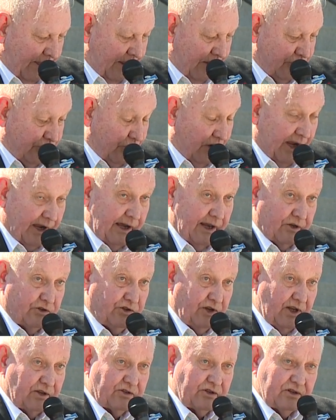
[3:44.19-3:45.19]
So I got a
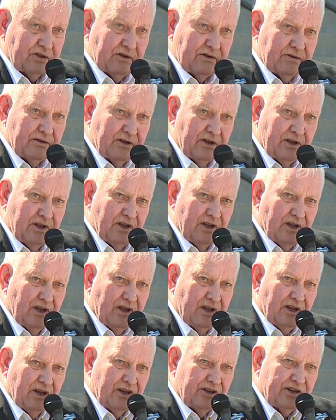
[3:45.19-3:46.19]
chance to
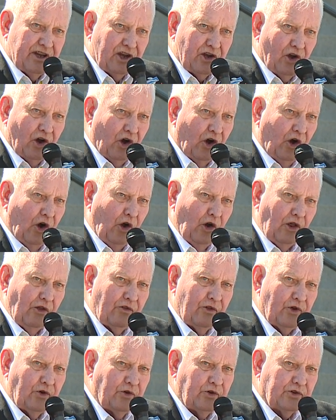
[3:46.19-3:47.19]
take all
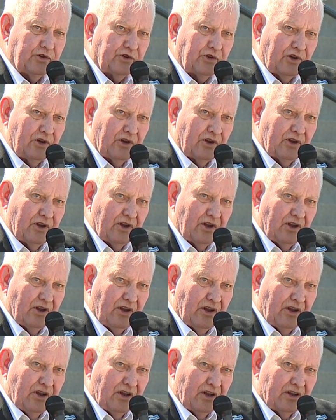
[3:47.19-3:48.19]
of those
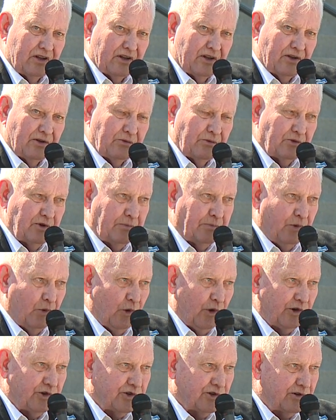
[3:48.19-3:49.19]

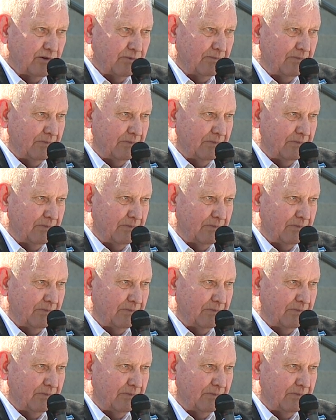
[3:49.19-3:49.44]
reports